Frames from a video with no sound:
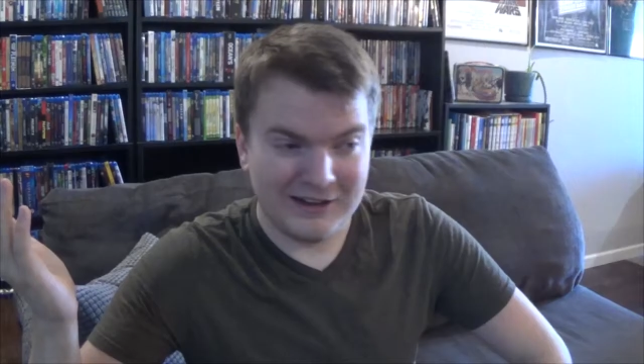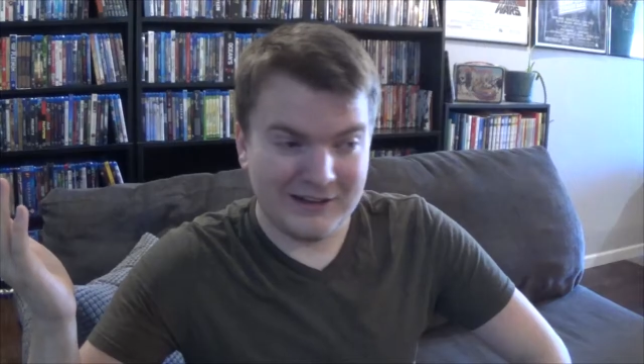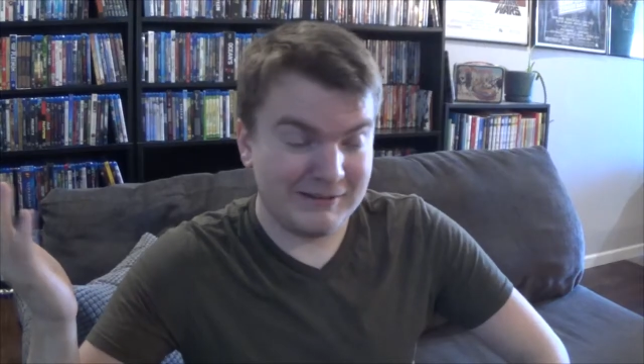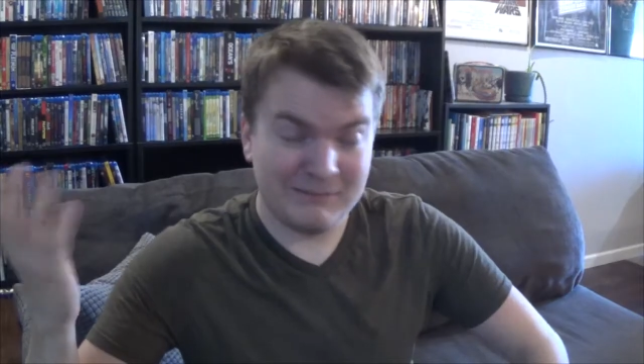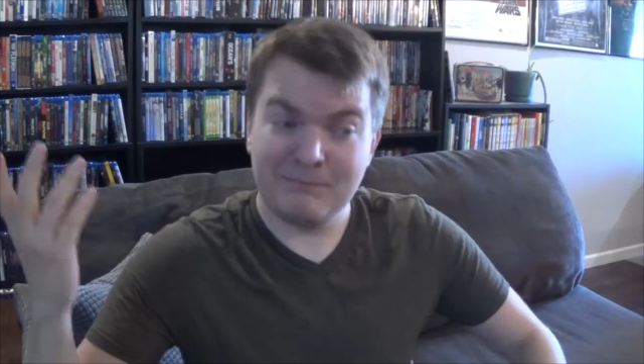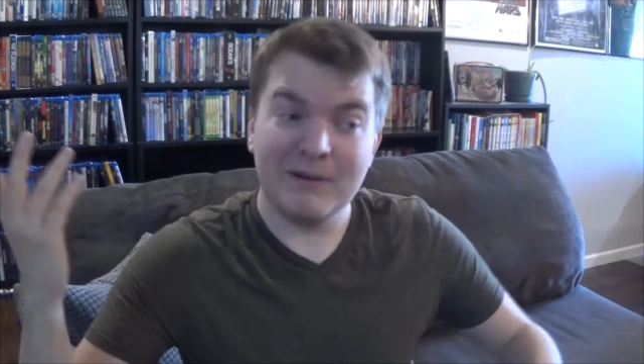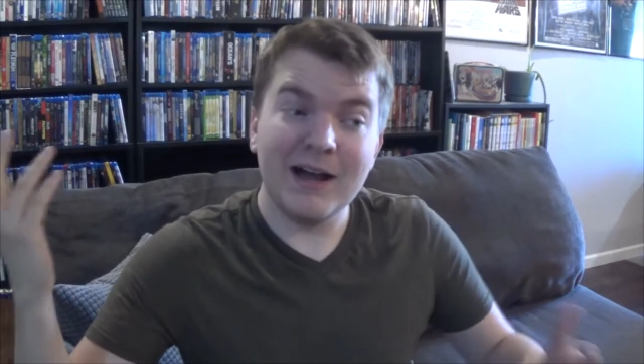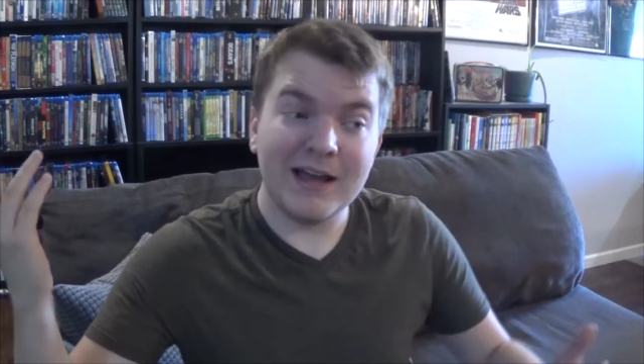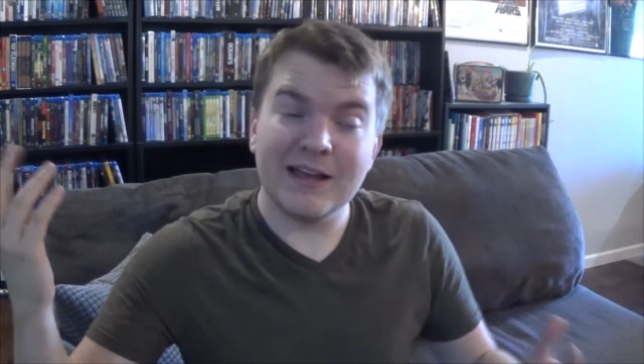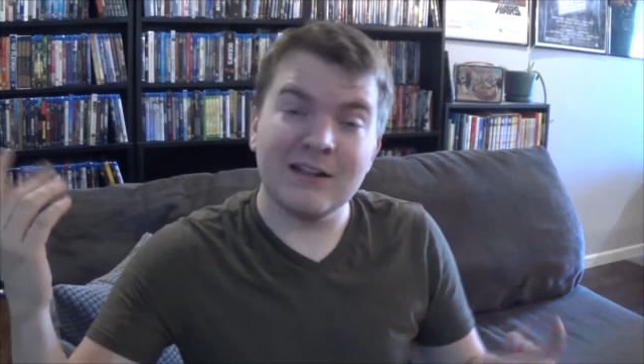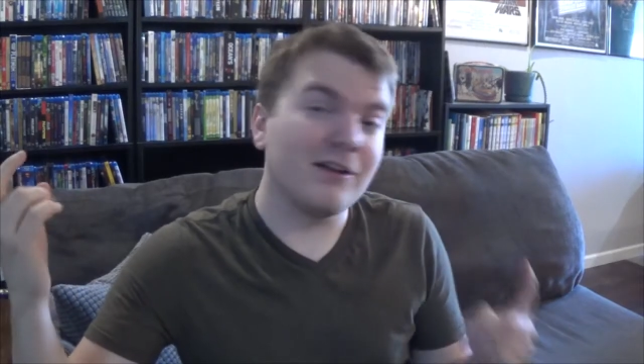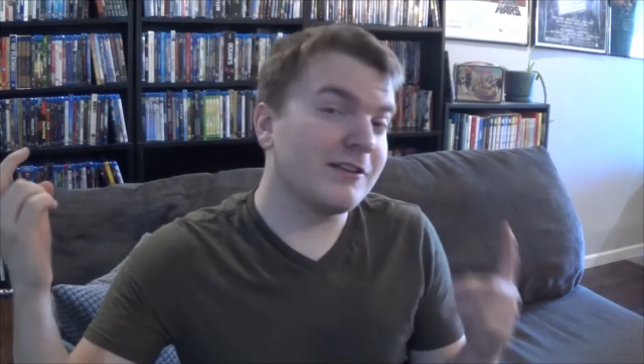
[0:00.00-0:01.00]
Uh,
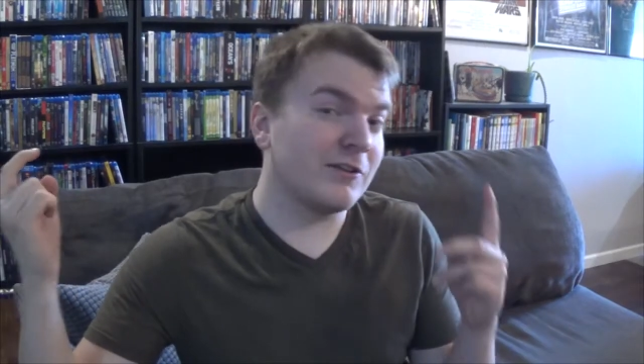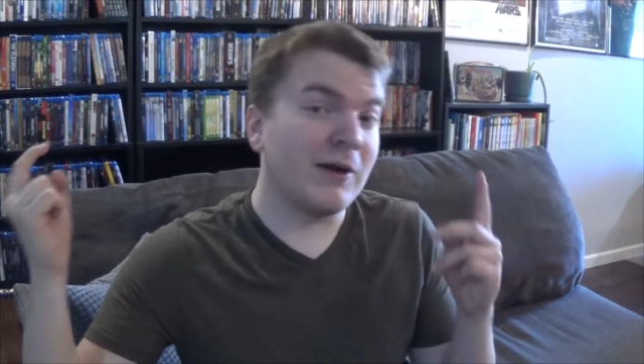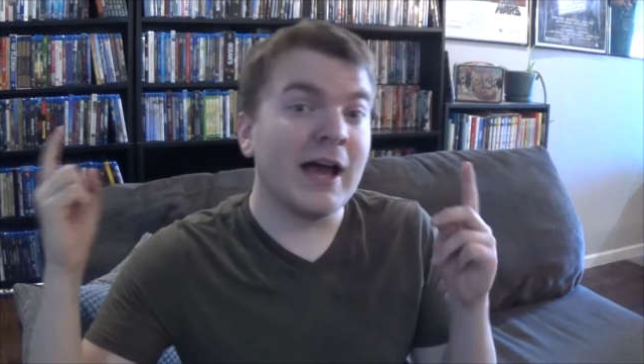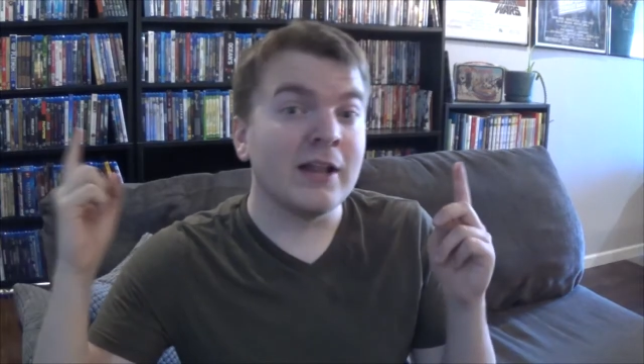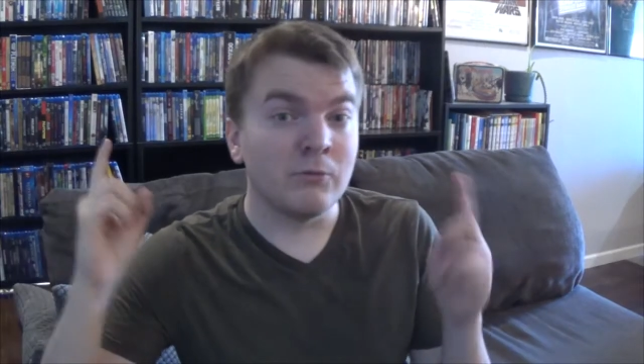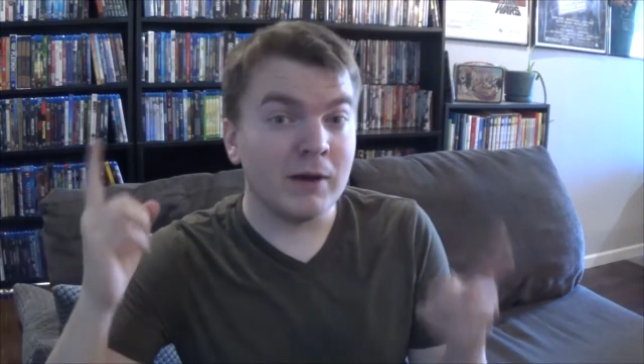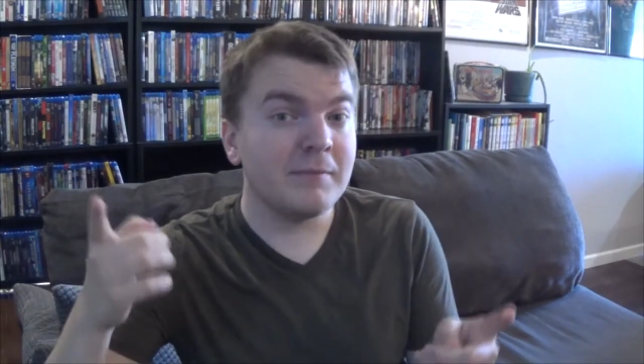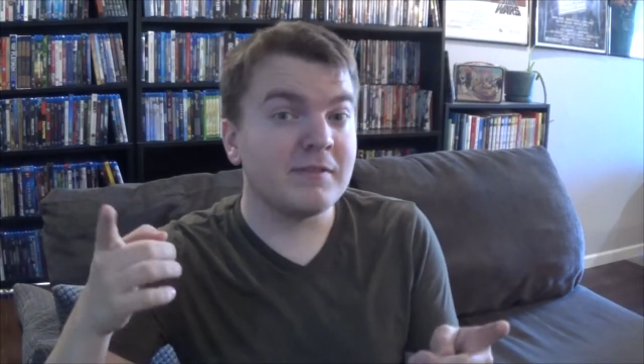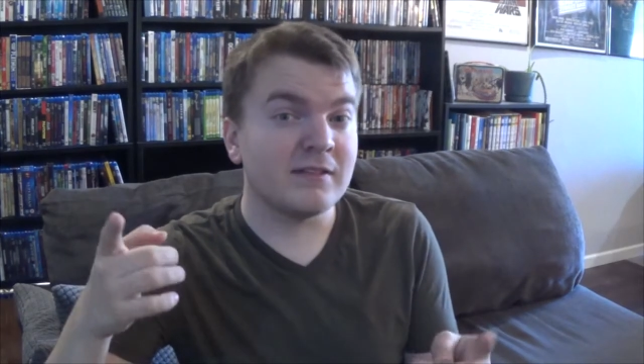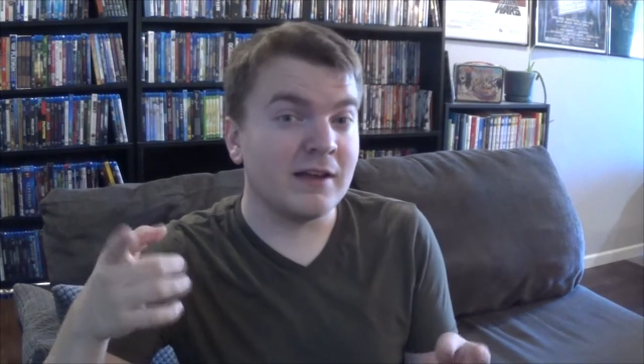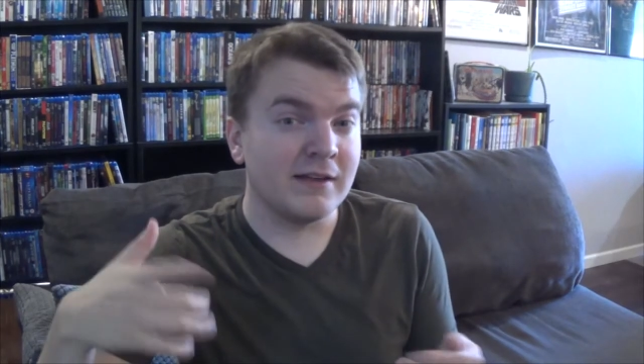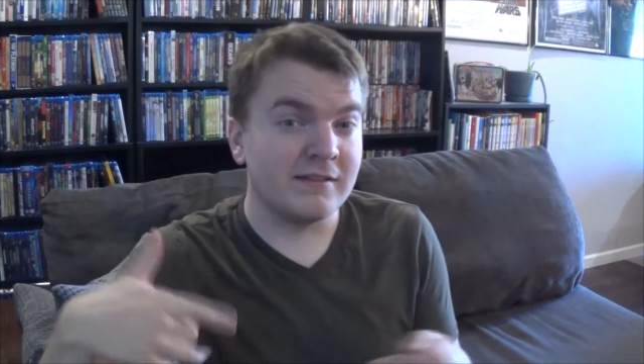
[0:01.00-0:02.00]
but it also had a
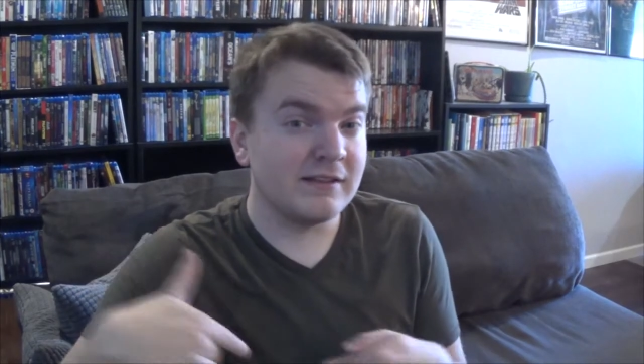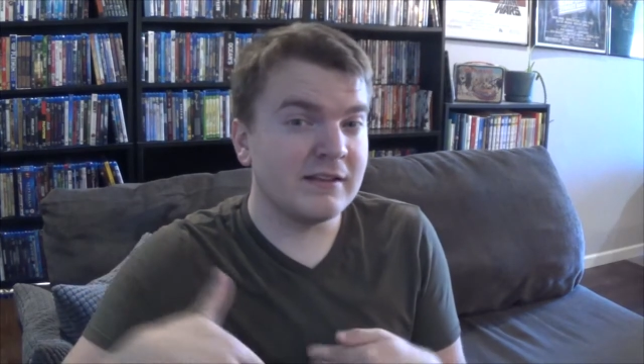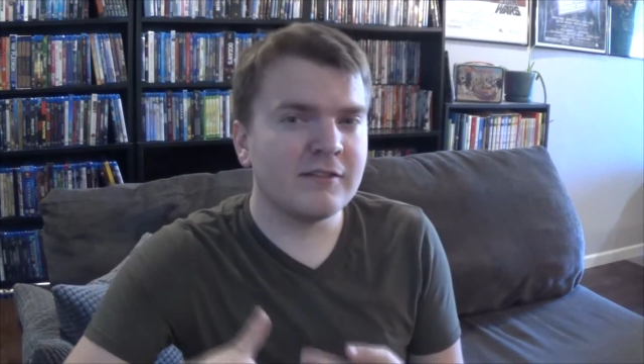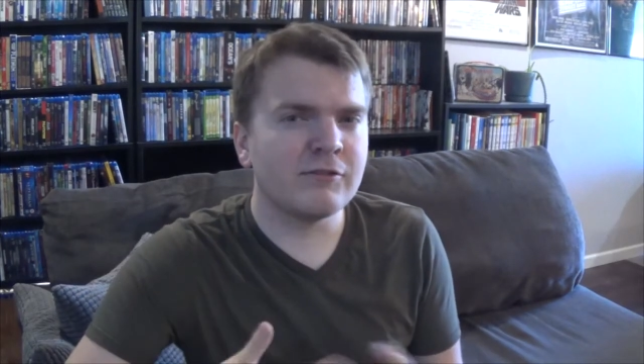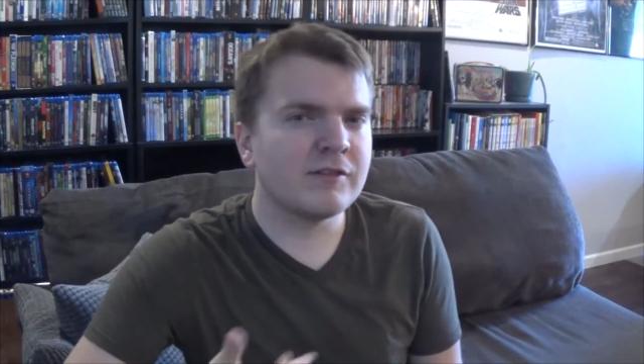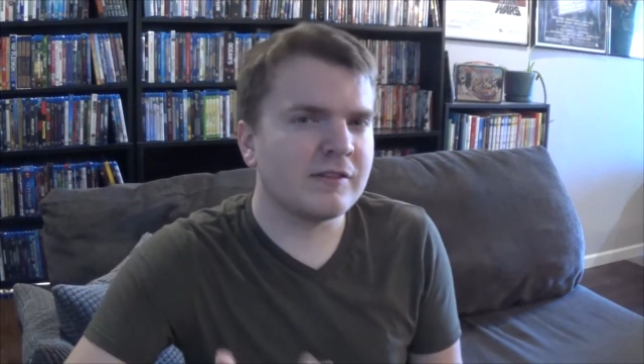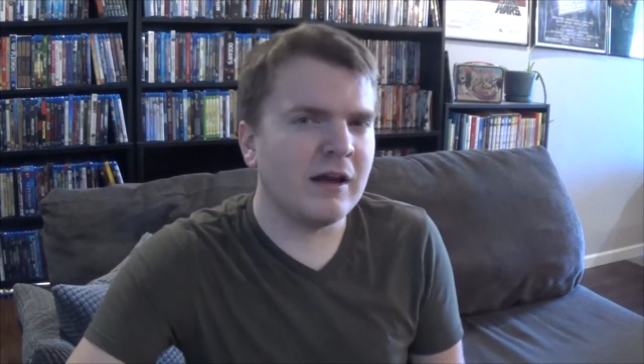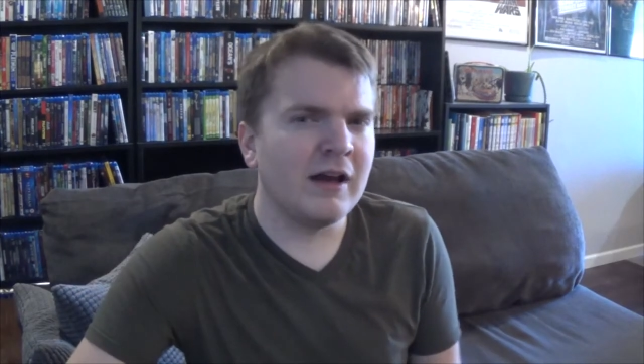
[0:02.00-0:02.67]
website. See, this was